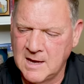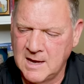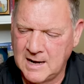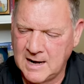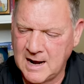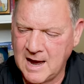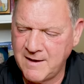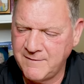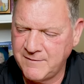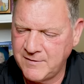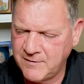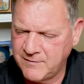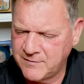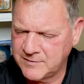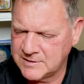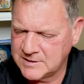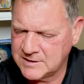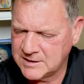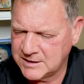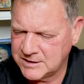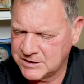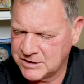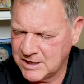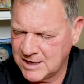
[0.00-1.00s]
and I've even
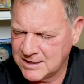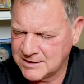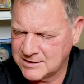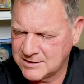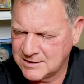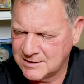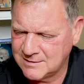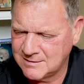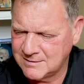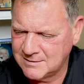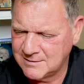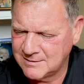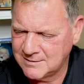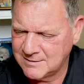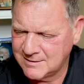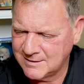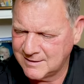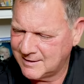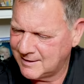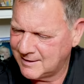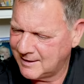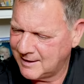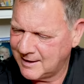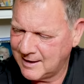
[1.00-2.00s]
suggested,
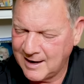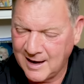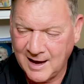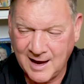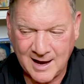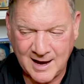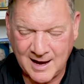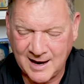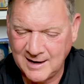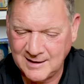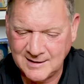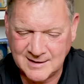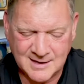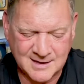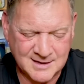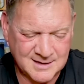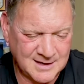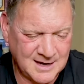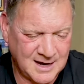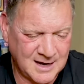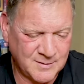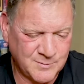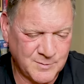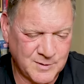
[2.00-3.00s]
yeah, I hate to
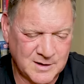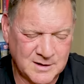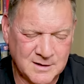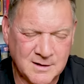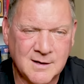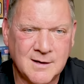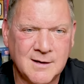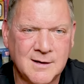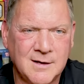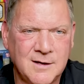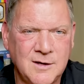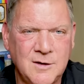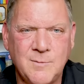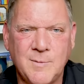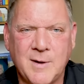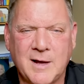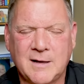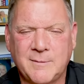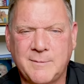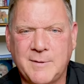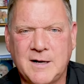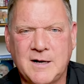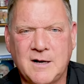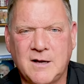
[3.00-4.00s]
say it, but you
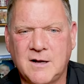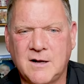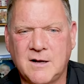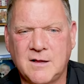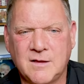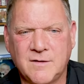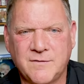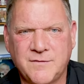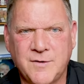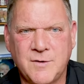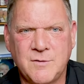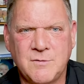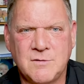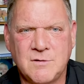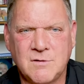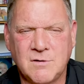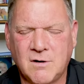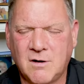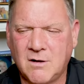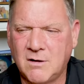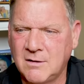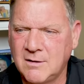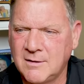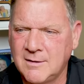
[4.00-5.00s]
might have been on the phone
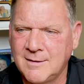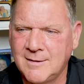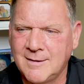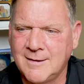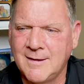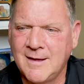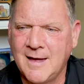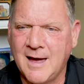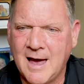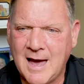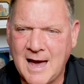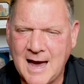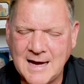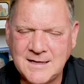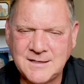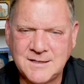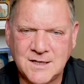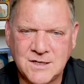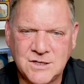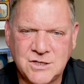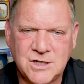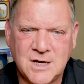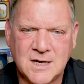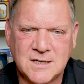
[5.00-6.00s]
call. I
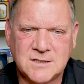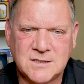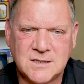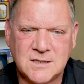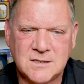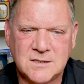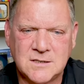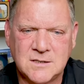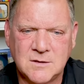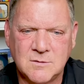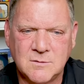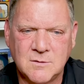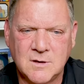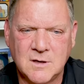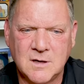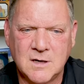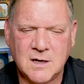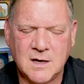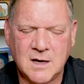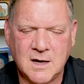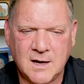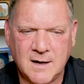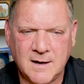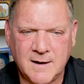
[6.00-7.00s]
suggested to a,
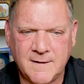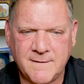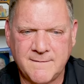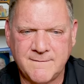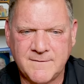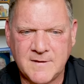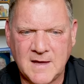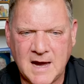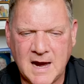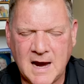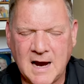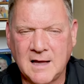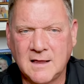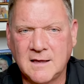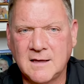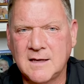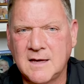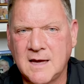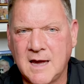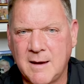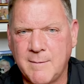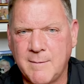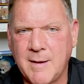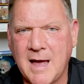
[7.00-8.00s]
a, uh, a
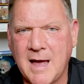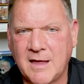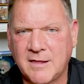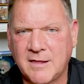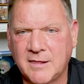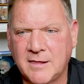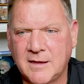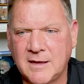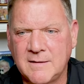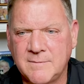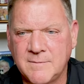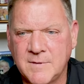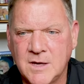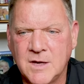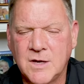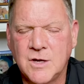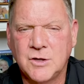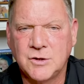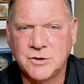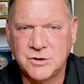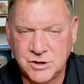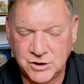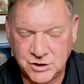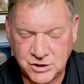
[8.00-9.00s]
Highland game athlete
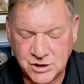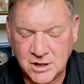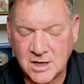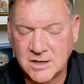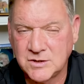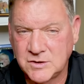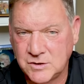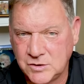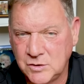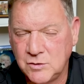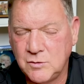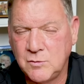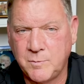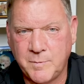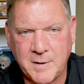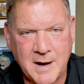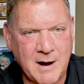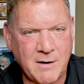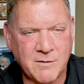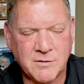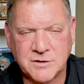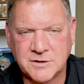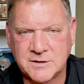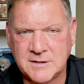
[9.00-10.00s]
to just do
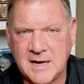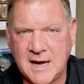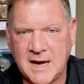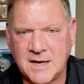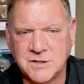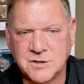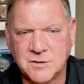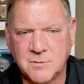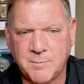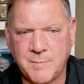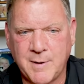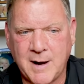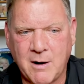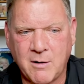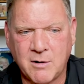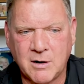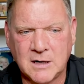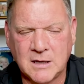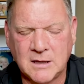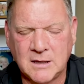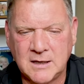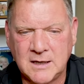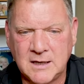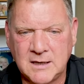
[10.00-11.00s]
power snatch and power
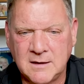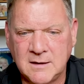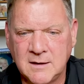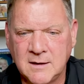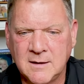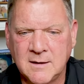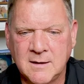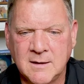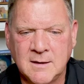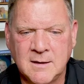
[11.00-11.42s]
clean